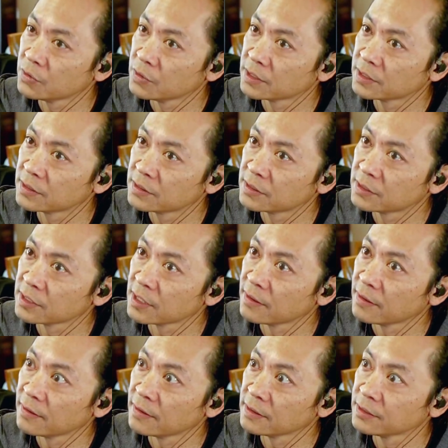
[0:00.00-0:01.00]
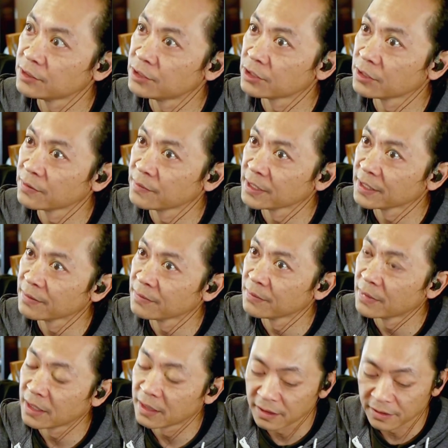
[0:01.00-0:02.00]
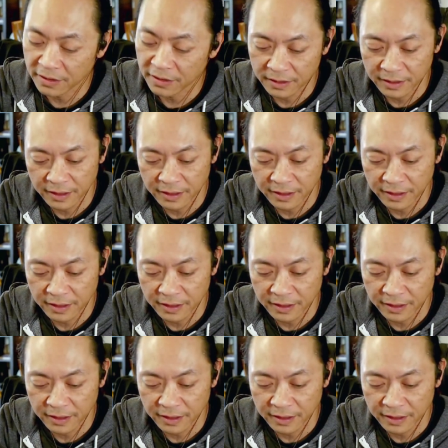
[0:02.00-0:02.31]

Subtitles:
it's Jeremy month,